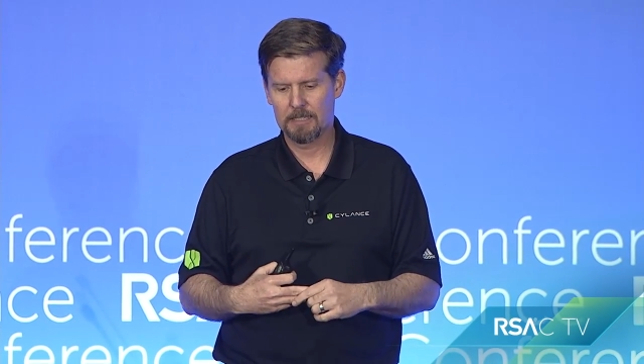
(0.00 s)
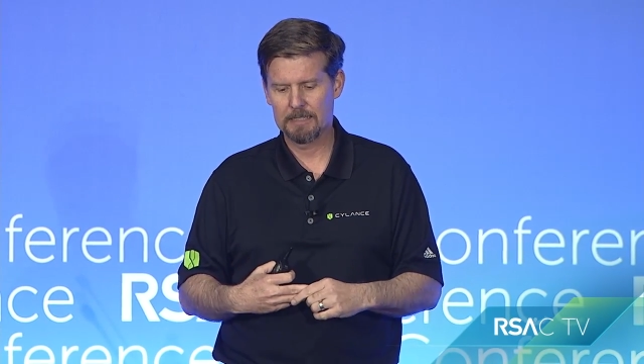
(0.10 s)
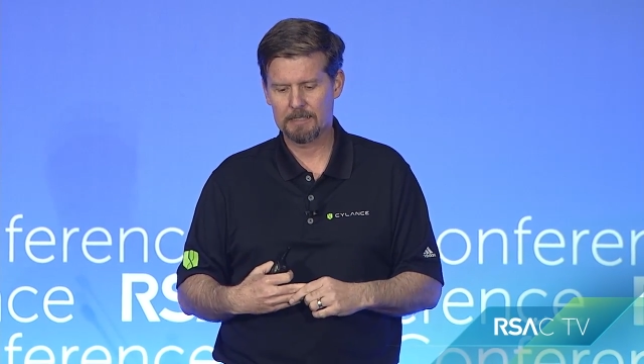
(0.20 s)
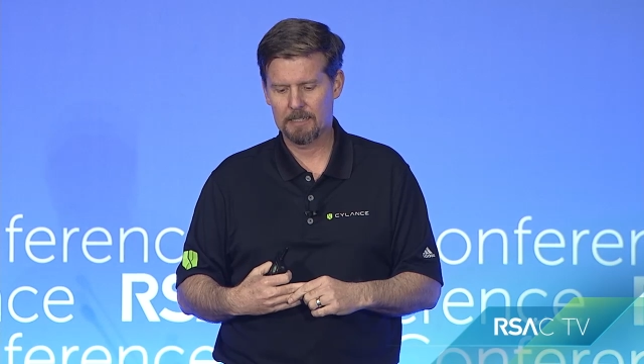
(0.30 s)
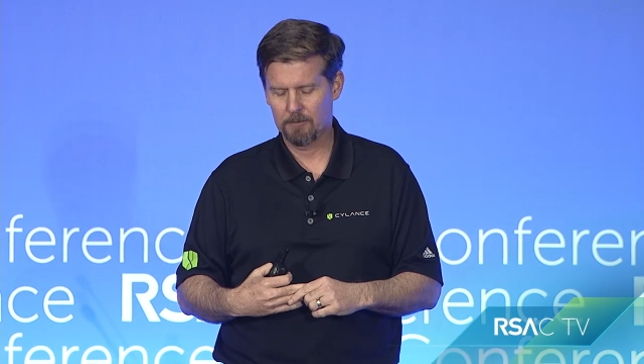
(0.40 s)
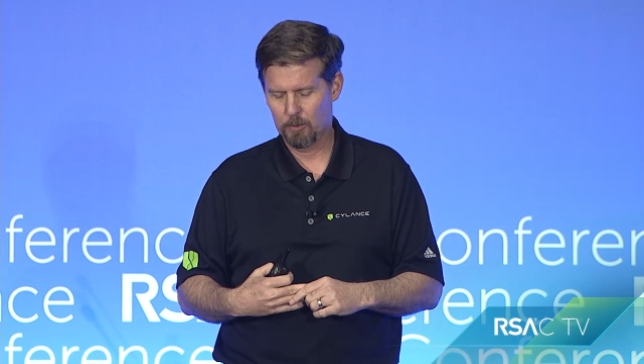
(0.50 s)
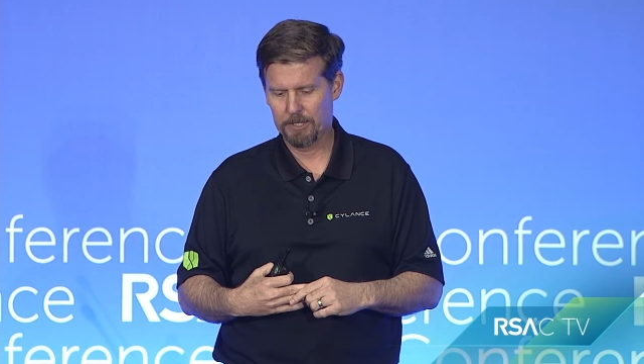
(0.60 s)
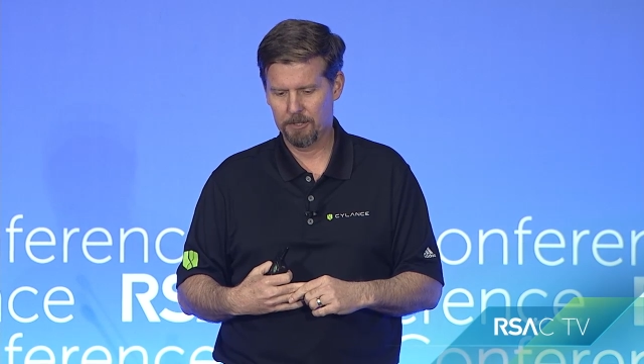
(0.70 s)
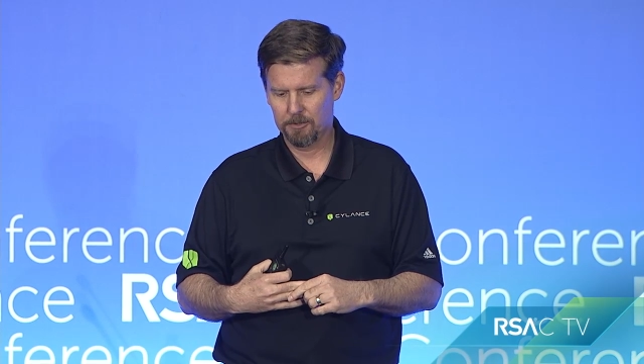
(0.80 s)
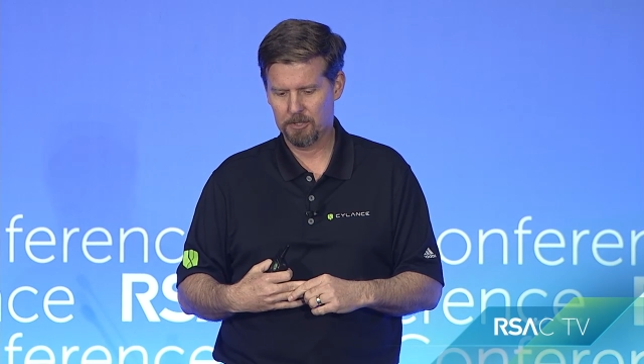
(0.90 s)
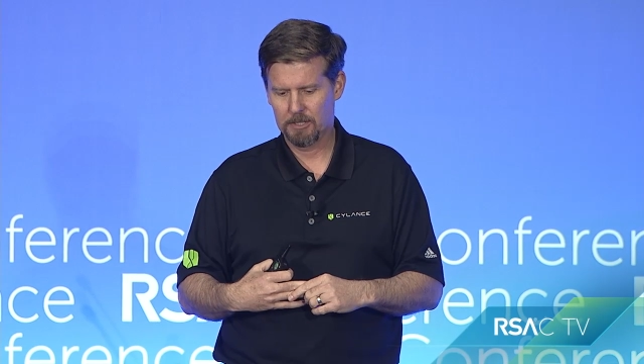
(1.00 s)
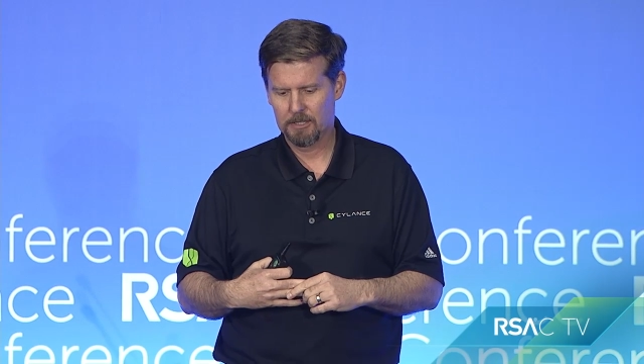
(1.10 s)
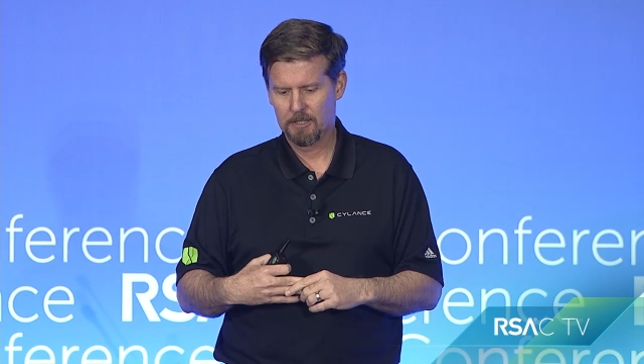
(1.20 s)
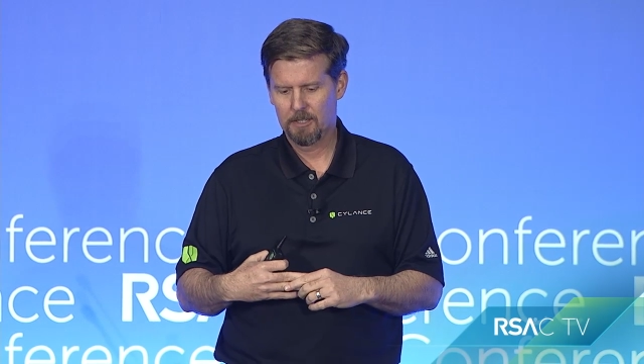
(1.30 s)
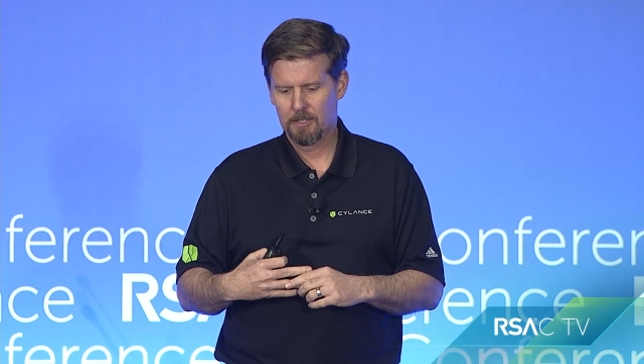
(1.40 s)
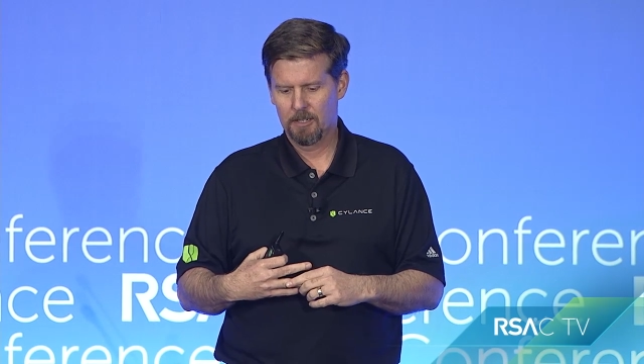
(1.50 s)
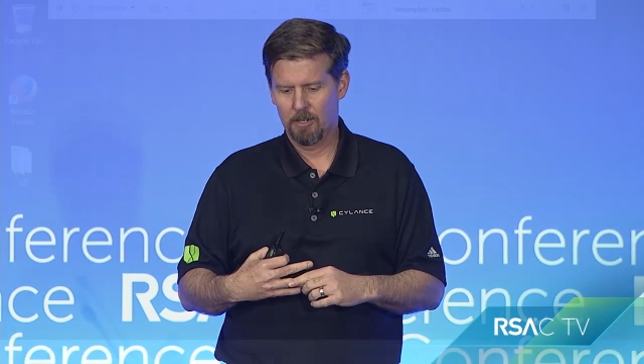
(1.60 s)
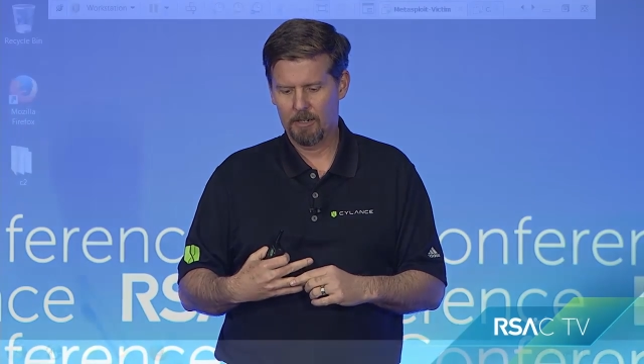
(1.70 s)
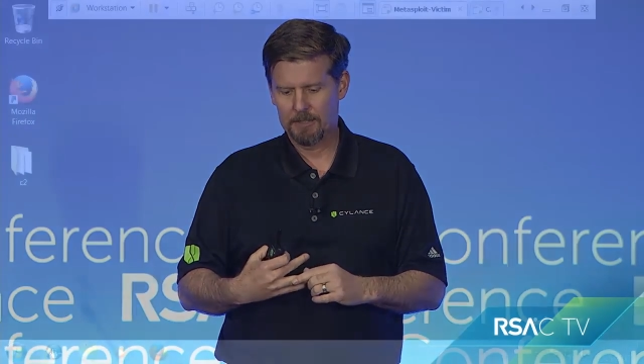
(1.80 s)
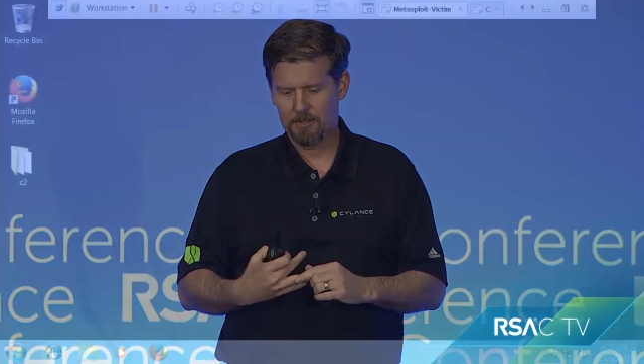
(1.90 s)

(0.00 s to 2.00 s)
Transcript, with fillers: inside of Windows. All right,